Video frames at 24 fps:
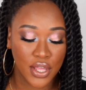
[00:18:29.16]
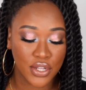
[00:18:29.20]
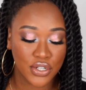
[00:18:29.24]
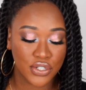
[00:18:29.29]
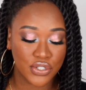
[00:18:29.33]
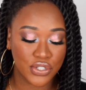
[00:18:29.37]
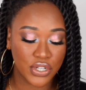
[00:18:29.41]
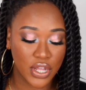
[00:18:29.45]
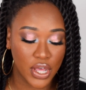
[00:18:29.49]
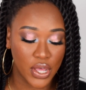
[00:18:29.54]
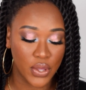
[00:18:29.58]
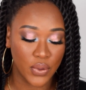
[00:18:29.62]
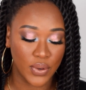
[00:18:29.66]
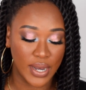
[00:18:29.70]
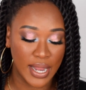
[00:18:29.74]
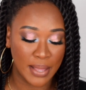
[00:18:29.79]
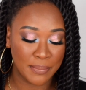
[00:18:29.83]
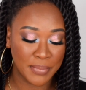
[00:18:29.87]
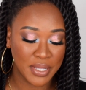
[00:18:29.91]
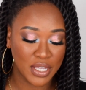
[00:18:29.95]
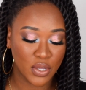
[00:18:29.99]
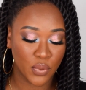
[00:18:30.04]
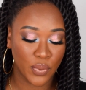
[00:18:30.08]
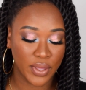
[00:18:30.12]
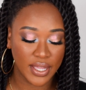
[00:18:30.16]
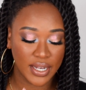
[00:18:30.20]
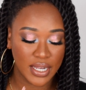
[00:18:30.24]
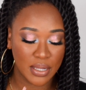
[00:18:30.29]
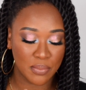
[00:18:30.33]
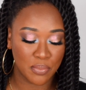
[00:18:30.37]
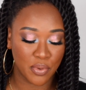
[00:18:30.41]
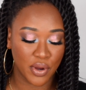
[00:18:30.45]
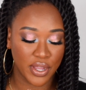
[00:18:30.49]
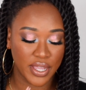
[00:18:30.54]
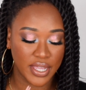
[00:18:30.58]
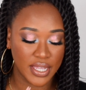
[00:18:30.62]
so let me
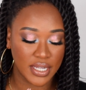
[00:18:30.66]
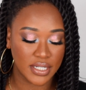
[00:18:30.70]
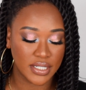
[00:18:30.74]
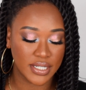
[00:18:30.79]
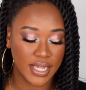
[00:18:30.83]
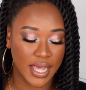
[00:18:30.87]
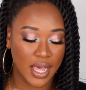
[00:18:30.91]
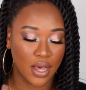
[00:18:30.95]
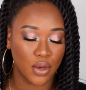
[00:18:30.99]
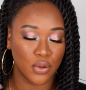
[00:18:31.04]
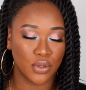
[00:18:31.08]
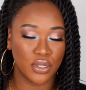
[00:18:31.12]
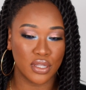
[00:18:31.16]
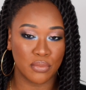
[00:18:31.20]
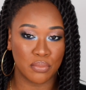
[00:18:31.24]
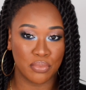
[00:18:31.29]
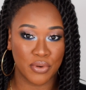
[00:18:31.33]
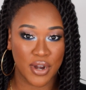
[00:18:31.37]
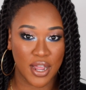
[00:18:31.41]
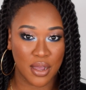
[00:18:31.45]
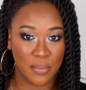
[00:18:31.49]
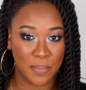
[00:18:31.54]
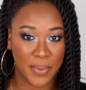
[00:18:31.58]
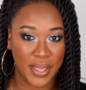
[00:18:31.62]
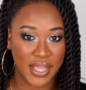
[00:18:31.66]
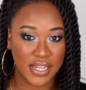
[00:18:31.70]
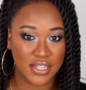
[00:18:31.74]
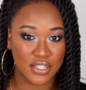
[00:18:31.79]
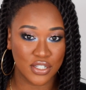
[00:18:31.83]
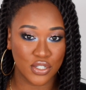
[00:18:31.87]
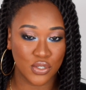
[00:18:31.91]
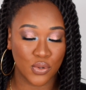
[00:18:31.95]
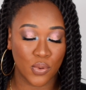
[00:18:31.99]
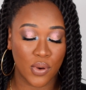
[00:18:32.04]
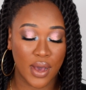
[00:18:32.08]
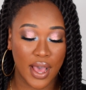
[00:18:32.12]
quickly break it down the brow
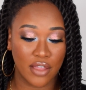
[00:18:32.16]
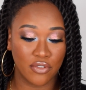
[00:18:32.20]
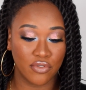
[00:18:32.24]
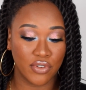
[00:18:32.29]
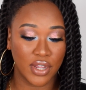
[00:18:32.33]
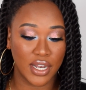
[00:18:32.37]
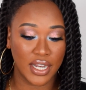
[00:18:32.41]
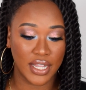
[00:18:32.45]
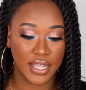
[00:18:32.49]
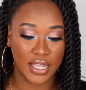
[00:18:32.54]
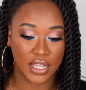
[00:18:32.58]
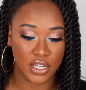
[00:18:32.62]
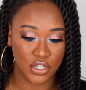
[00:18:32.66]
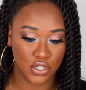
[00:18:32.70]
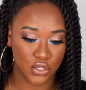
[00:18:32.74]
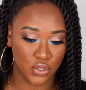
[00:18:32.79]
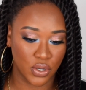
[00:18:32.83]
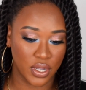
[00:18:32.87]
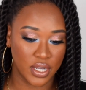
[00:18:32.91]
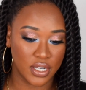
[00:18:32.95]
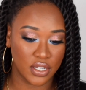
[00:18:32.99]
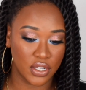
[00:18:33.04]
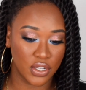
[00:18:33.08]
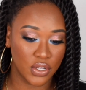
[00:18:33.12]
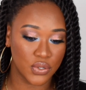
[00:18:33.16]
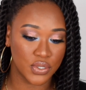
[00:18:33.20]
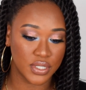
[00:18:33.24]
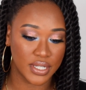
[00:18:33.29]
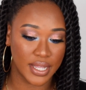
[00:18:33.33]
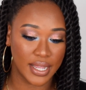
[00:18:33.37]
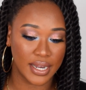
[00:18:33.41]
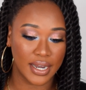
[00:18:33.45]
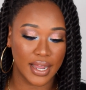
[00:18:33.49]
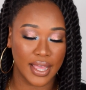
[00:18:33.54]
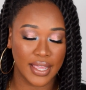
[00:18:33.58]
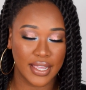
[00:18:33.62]
pencil i really enjoyed
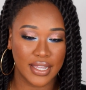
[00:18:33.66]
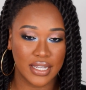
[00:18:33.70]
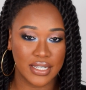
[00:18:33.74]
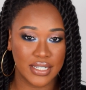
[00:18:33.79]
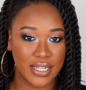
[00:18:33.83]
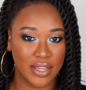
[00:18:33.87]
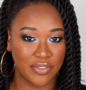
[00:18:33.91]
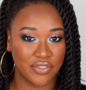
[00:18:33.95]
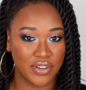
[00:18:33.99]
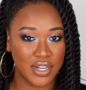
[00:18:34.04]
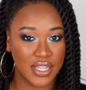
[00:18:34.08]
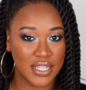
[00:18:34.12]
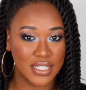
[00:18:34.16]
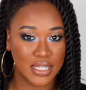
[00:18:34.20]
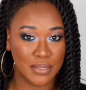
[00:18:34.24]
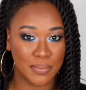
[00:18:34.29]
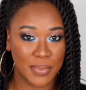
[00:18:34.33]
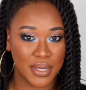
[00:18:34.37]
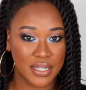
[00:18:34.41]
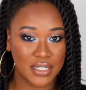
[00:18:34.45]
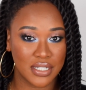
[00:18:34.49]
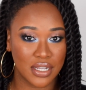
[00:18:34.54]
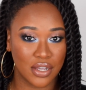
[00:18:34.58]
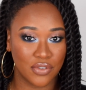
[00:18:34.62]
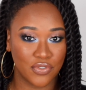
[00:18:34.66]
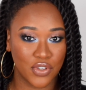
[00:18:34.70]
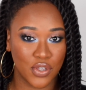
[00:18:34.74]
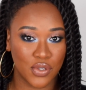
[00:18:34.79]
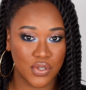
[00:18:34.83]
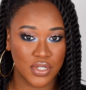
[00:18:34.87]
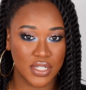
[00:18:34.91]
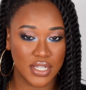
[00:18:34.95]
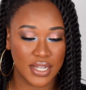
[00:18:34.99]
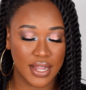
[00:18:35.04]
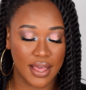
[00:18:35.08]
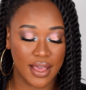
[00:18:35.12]
using i can definitely see myself
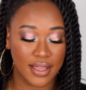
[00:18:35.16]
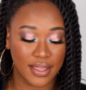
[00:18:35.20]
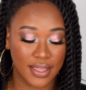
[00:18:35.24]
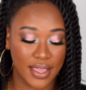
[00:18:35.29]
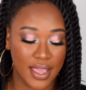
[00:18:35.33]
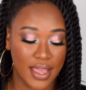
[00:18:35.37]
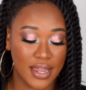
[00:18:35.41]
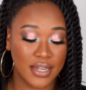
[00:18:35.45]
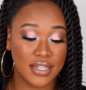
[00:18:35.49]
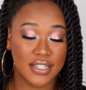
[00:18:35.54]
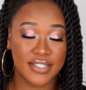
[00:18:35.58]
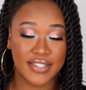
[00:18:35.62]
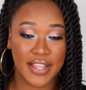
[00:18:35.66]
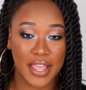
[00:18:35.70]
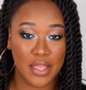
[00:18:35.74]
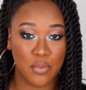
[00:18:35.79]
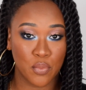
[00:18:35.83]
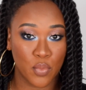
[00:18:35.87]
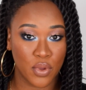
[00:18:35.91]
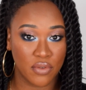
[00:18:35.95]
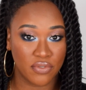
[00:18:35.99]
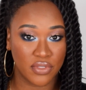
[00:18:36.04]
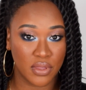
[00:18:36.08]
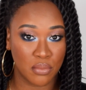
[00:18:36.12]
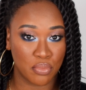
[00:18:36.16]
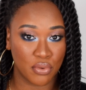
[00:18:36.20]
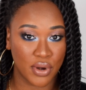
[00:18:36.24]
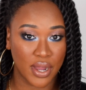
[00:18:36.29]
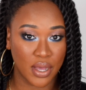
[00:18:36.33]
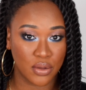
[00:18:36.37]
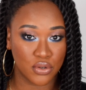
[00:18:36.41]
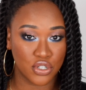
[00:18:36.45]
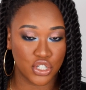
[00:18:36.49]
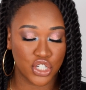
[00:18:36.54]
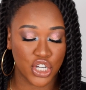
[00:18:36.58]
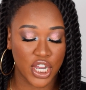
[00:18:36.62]
using that again same with the
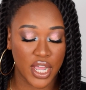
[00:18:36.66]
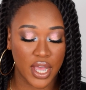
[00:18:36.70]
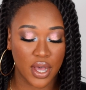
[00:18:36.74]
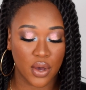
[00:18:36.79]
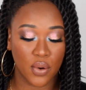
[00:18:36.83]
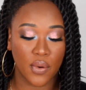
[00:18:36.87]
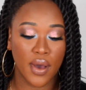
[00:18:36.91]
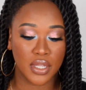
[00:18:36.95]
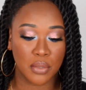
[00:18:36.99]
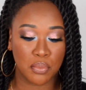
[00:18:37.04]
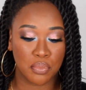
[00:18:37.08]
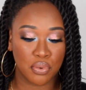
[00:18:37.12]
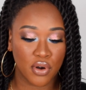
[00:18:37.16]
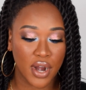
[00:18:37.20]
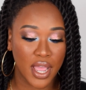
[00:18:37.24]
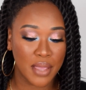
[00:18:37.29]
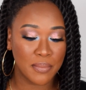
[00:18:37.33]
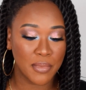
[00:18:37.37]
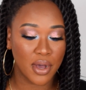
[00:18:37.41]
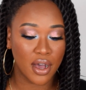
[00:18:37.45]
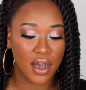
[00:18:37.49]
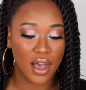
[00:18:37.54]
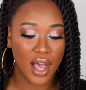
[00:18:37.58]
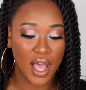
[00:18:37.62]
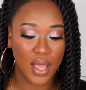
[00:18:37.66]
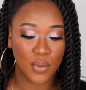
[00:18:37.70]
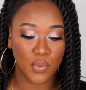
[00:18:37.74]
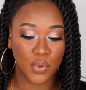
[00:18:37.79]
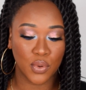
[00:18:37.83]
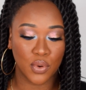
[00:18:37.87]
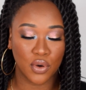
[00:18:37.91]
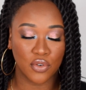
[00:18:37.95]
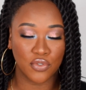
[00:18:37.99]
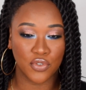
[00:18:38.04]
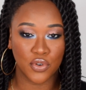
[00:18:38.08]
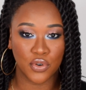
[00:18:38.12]
brow gel the primer I
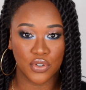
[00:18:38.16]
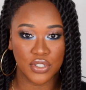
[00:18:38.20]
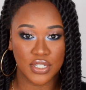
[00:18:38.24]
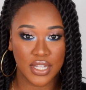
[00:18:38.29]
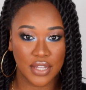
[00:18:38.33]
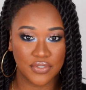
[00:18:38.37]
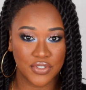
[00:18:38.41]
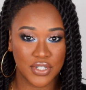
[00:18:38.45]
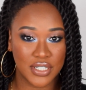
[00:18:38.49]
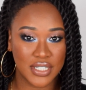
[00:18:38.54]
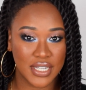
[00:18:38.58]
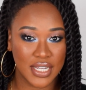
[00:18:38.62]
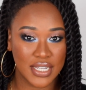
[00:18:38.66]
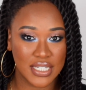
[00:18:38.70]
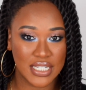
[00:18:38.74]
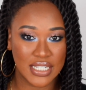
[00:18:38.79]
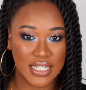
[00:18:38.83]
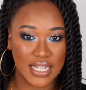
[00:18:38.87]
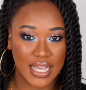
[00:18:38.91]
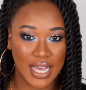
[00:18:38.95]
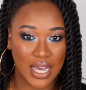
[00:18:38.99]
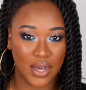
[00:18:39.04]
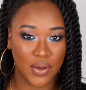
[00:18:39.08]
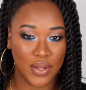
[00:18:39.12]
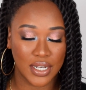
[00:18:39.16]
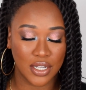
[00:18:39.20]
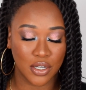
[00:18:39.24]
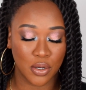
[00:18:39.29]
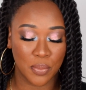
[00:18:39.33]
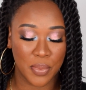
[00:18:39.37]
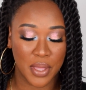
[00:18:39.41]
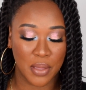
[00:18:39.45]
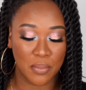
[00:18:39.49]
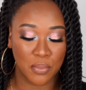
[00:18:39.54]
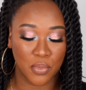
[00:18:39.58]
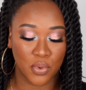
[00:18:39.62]
will of course have to test it out a
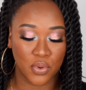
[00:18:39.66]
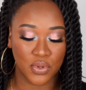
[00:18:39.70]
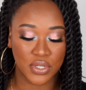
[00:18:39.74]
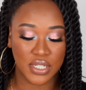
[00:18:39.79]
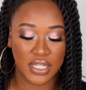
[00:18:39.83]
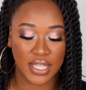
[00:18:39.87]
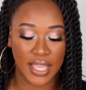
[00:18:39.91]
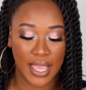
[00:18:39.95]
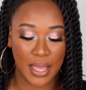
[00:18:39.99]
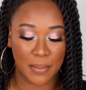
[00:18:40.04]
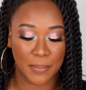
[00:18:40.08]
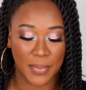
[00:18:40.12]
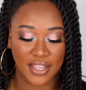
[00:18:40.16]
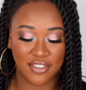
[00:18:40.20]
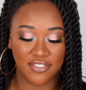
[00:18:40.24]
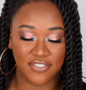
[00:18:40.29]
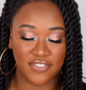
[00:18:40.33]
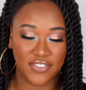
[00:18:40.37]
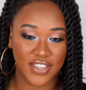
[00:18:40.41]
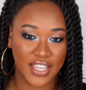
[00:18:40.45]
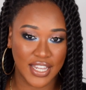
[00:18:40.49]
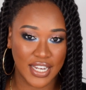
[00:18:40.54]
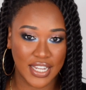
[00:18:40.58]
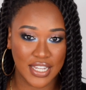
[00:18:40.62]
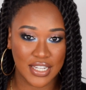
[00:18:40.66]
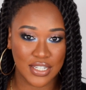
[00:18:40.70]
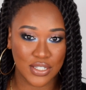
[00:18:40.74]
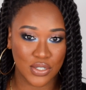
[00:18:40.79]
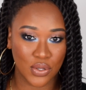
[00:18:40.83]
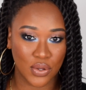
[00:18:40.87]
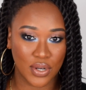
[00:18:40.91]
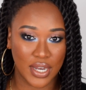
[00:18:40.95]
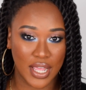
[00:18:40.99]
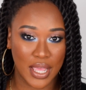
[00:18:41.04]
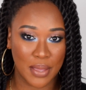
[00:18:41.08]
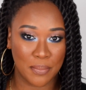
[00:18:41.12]
little bit more to get my feelings
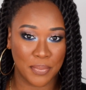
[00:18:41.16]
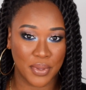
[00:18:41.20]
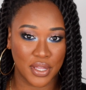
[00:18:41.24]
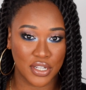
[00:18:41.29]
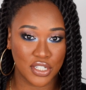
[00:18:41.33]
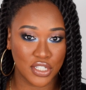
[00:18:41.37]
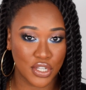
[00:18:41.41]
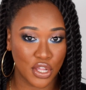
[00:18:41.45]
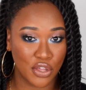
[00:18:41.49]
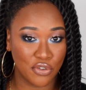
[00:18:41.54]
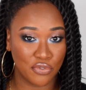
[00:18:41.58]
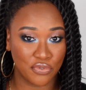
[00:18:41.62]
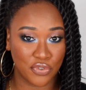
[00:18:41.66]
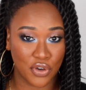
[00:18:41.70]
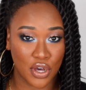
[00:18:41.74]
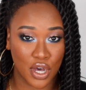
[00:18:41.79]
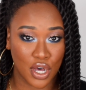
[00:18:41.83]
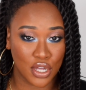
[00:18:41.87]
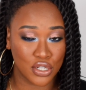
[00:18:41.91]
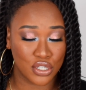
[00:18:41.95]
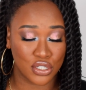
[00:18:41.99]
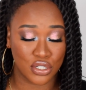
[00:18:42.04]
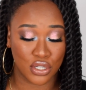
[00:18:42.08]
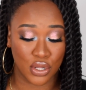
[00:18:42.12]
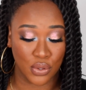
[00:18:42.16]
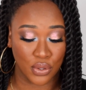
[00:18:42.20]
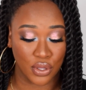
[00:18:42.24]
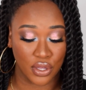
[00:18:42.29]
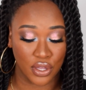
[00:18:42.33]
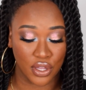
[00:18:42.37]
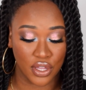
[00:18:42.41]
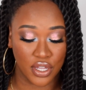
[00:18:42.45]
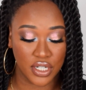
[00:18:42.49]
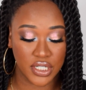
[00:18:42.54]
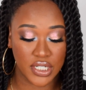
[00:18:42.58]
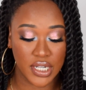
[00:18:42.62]
on it but so far so
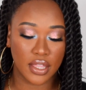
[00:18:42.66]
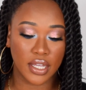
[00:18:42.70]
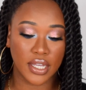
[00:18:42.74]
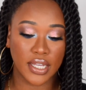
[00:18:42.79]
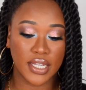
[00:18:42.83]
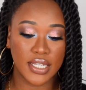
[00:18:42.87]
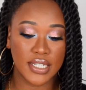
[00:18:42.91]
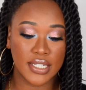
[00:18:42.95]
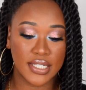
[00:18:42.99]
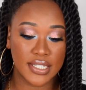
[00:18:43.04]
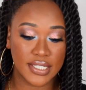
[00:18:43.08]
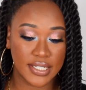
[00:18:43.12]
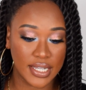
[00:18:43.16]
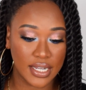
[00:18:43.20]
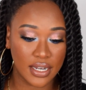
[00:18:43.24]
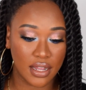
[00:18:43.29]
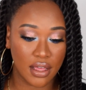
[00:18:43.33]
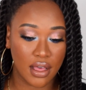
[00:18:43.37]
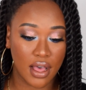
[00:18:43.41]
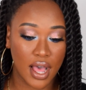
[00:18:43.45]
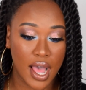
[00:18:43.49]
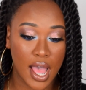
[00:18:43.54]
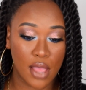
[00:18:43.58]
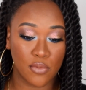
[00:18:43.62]
good the concealer